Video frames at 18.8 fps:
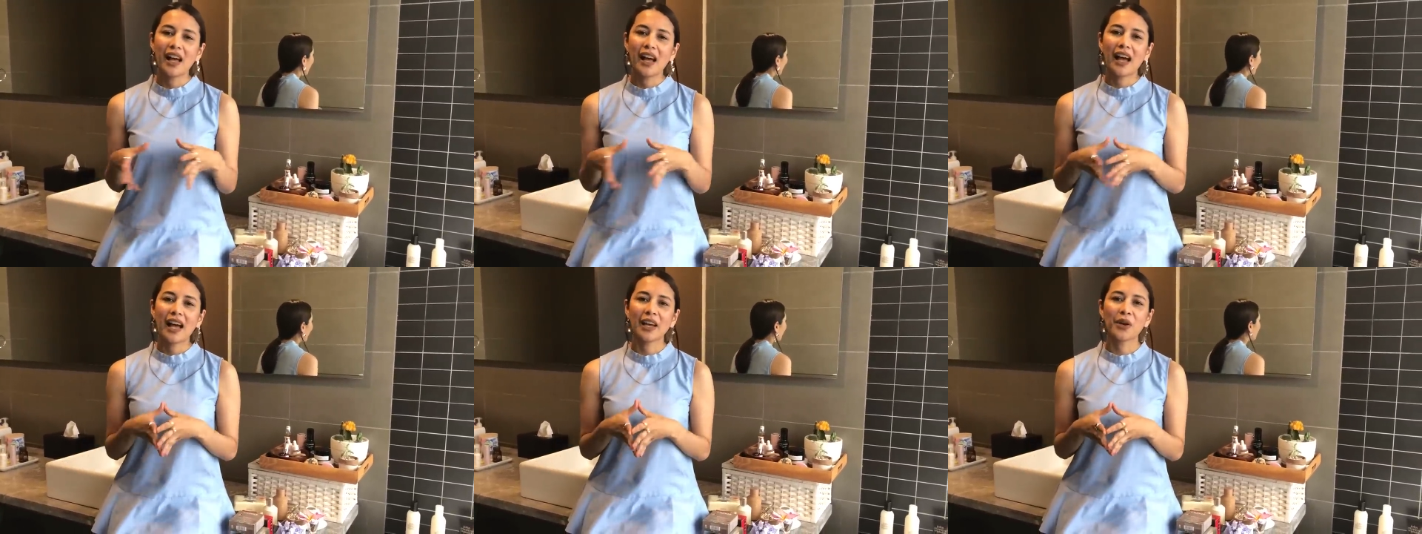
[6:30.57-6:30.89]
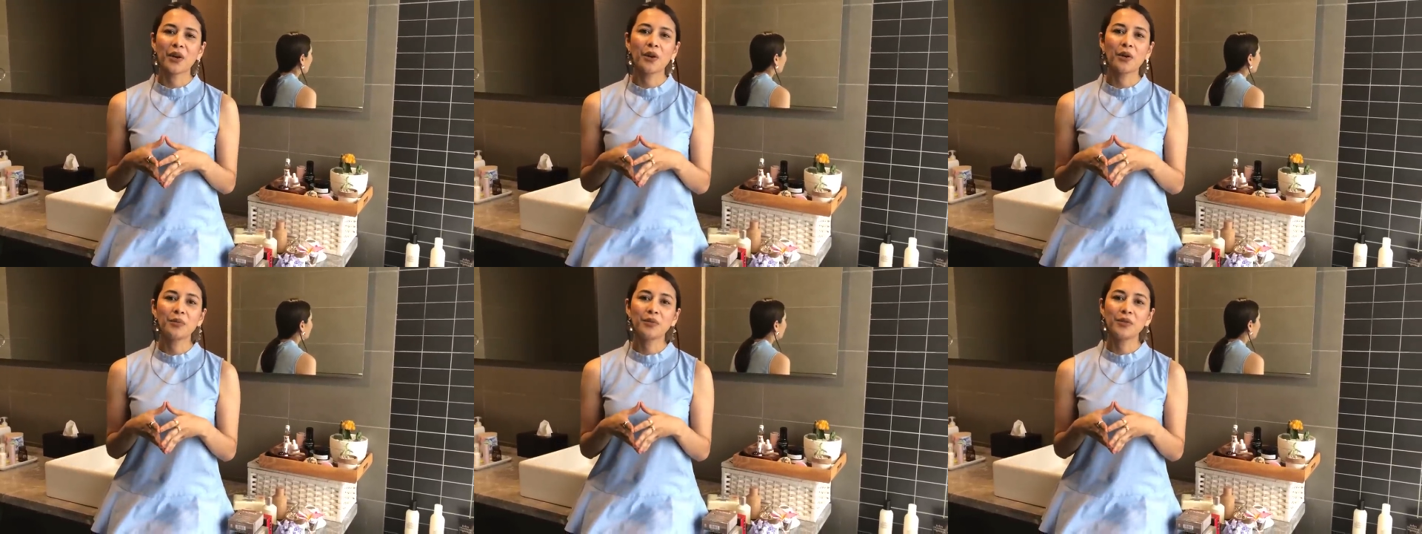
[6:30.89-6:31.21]
I
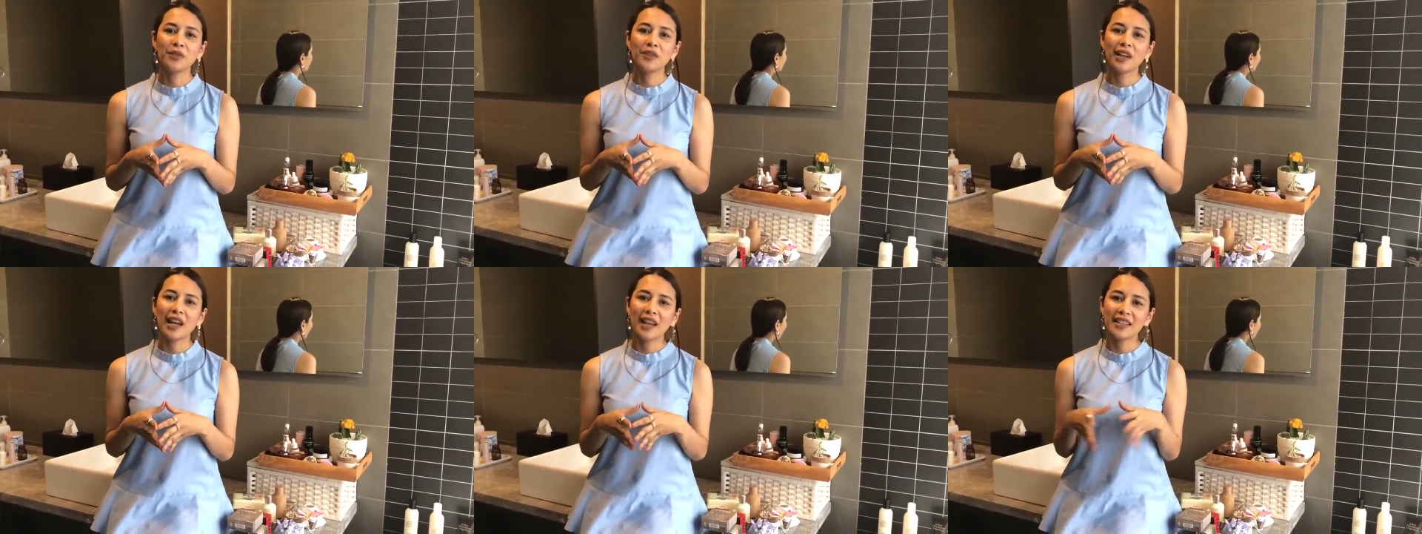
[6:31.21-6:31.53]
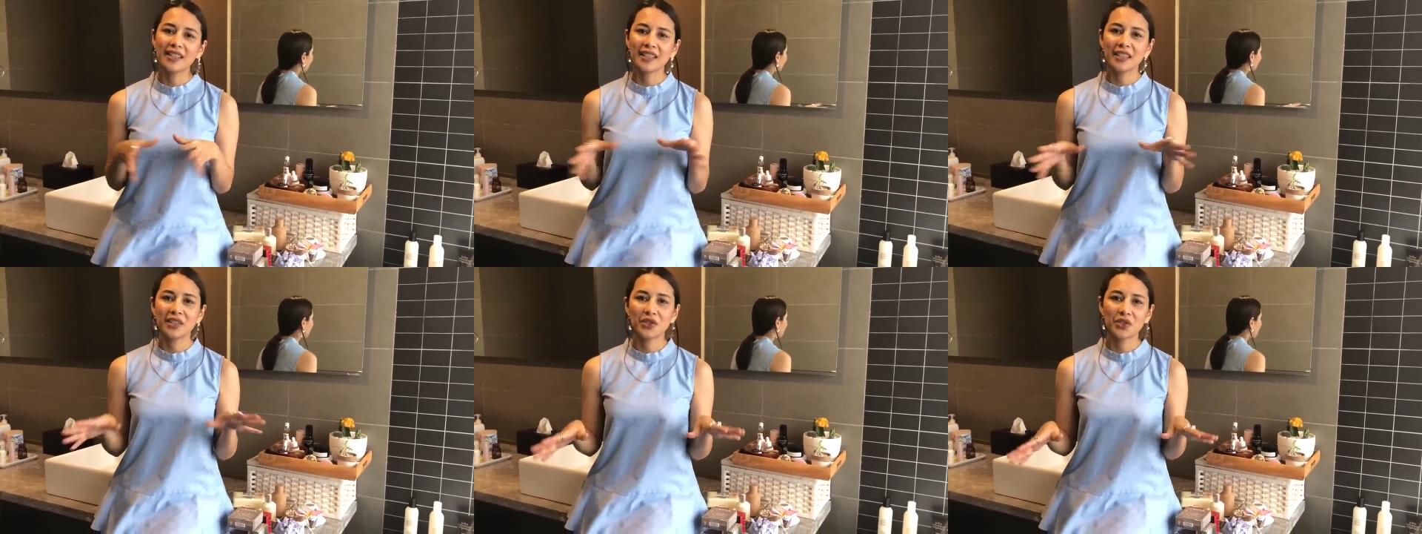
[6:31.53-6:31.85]
hope you
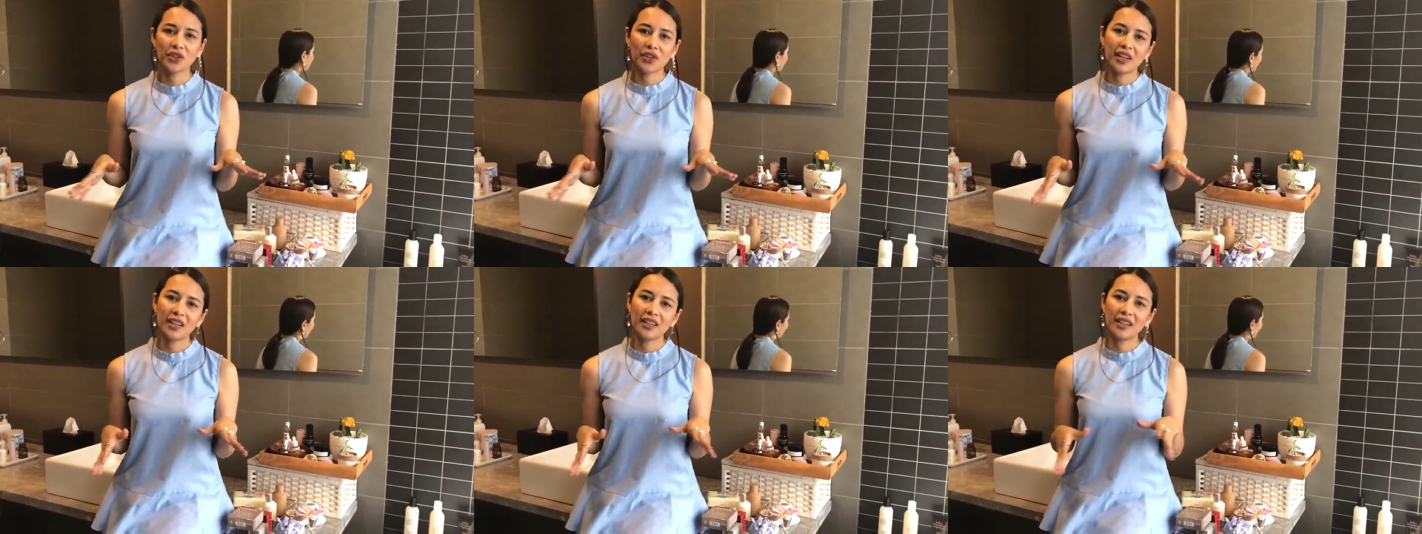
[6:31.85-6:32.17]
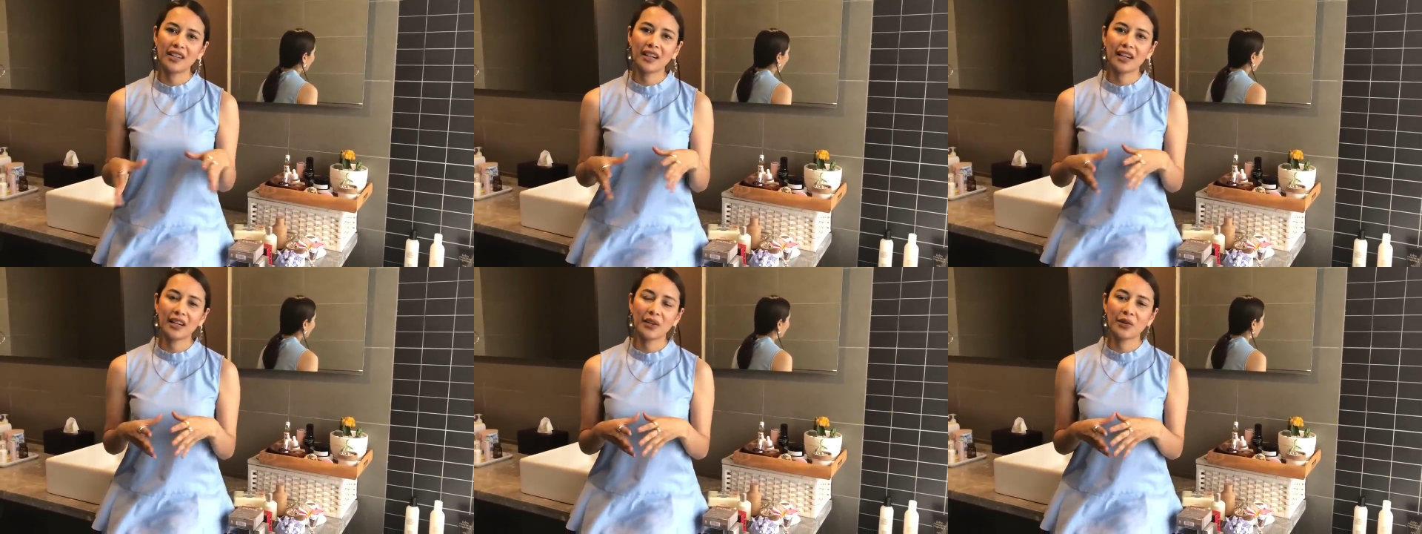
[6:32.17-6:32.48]
guys enjoyed
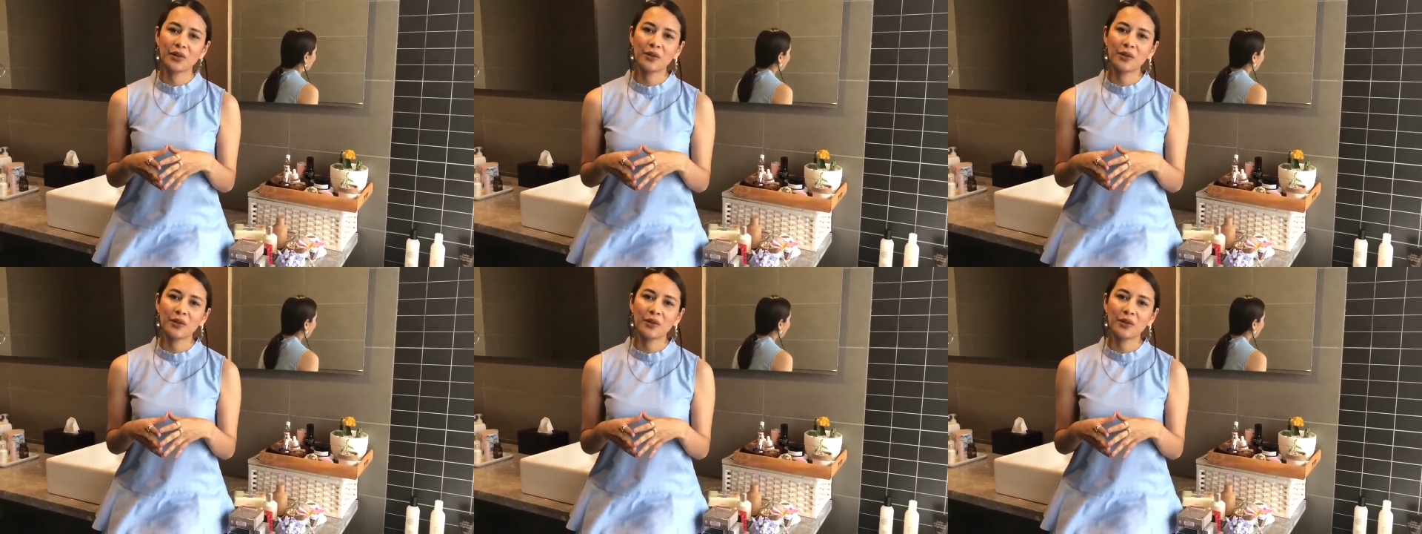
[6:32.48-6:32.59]
it, and I